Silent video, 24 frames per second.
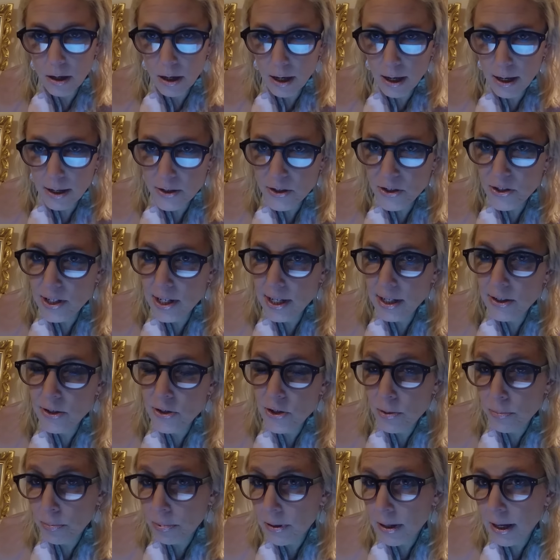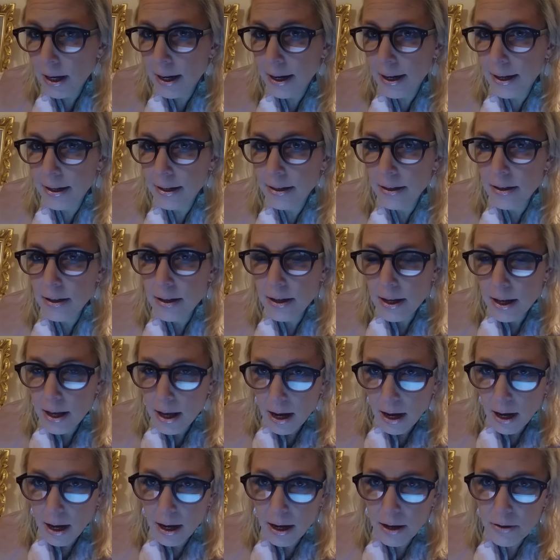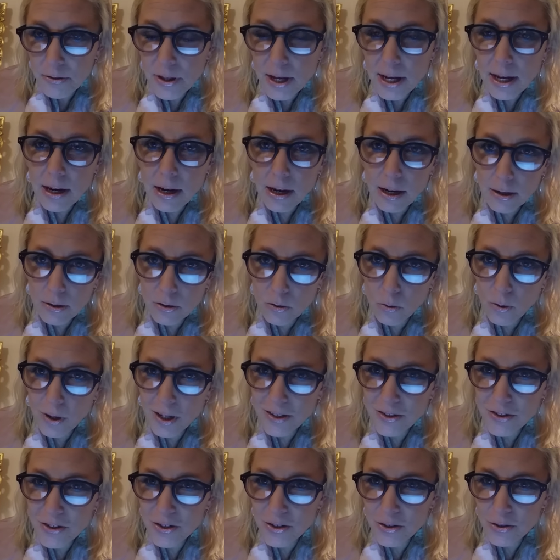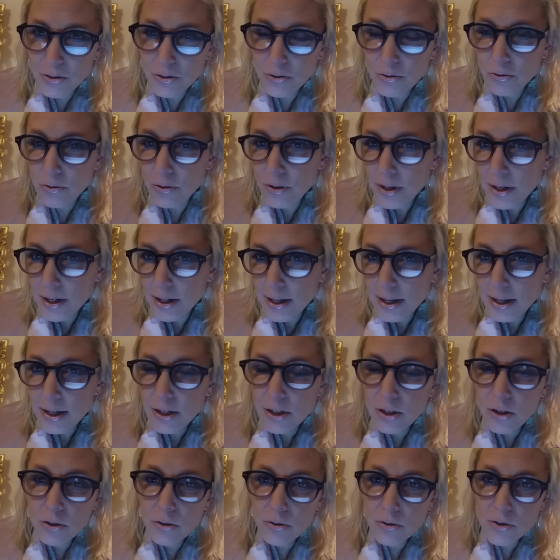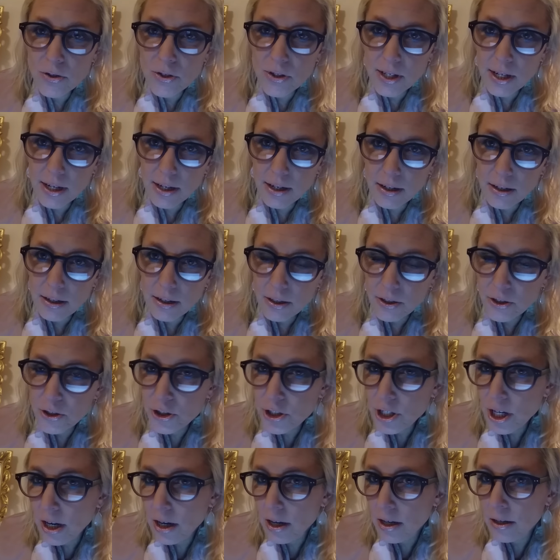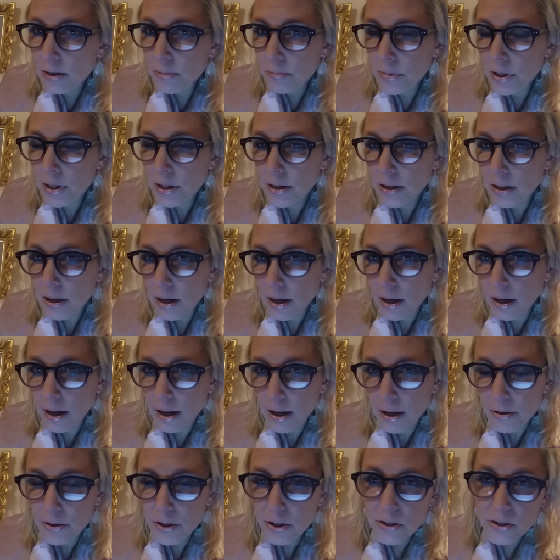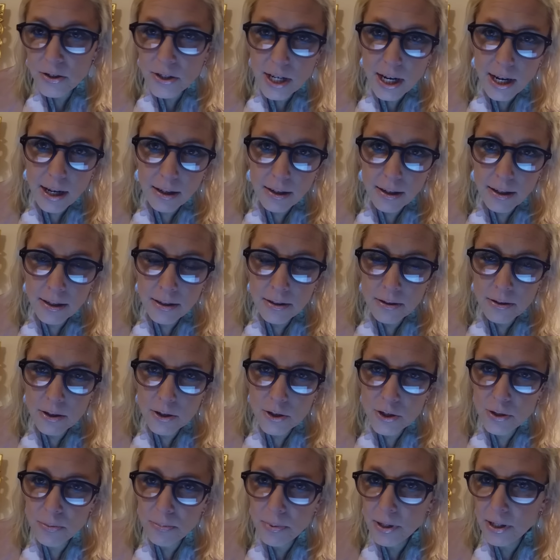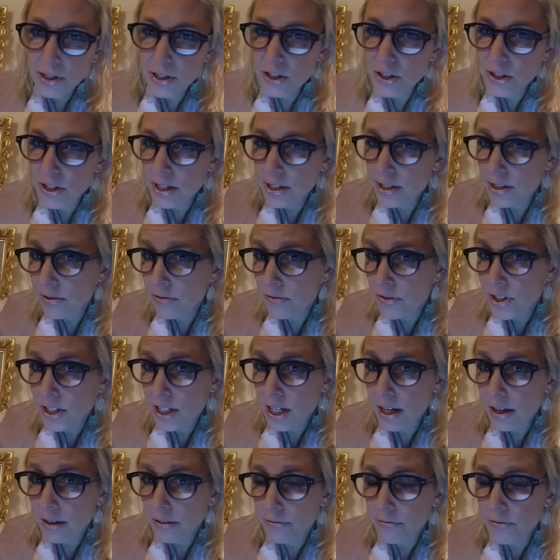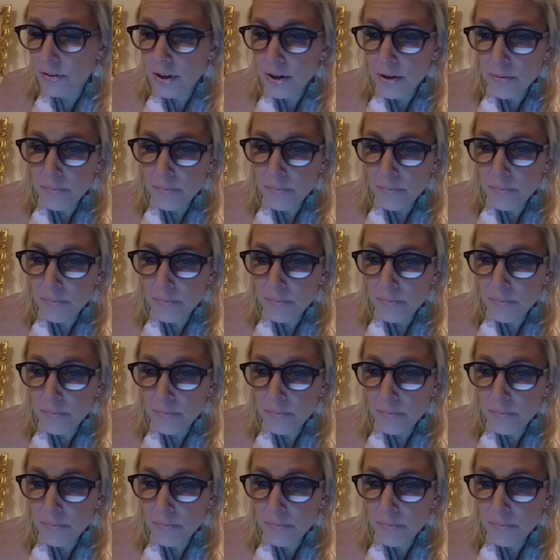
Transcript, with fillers: uh, seek supply, uh, they are going to use their charm, uh, their talent, their superior sense of self,